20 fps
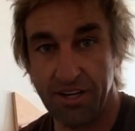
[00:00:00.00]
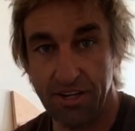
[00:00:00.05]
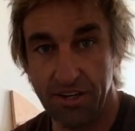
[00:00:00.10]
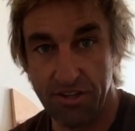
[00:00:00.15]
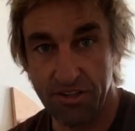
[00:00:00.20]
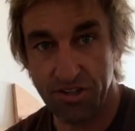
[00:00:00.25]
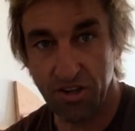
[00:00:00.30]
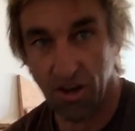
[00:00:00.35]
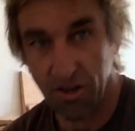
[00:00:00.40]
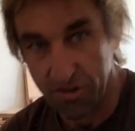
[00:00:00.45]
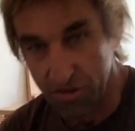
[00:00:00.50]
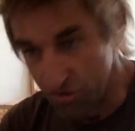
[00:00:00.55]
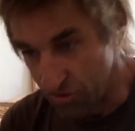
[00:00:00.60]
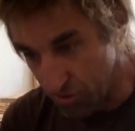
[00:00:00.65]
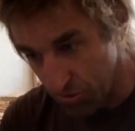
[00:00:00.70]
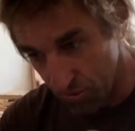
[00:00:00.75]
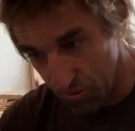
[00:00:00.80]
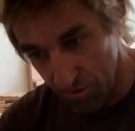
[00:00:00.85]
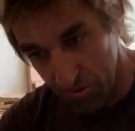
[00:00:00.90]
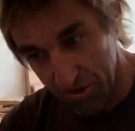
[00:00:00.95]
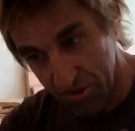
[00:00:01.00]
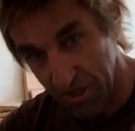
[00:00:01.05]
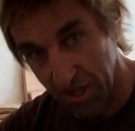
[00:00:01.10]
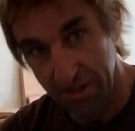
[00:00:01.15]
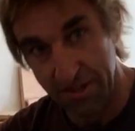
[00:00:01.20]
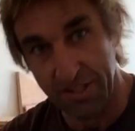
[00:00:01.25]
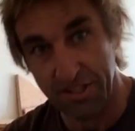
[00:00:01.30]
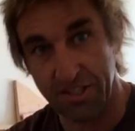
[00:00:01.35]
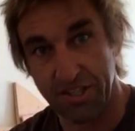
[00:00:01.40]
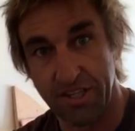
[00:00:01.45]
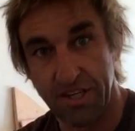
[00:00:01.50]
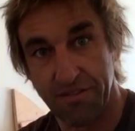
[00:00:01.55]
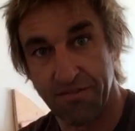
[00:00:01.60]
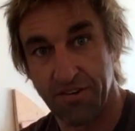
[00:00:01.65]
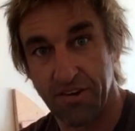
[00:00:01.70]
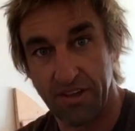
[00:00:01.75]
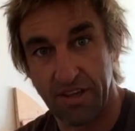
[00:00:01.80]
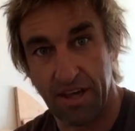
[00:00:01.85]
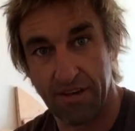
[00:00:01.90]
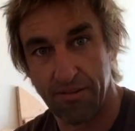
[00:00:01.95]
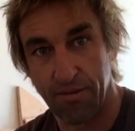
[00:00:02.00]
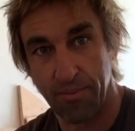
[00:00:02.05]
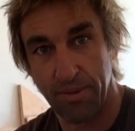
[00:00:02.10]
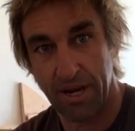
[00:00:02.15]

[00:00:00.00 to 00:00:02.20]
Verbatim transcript: use all the tools on this different level,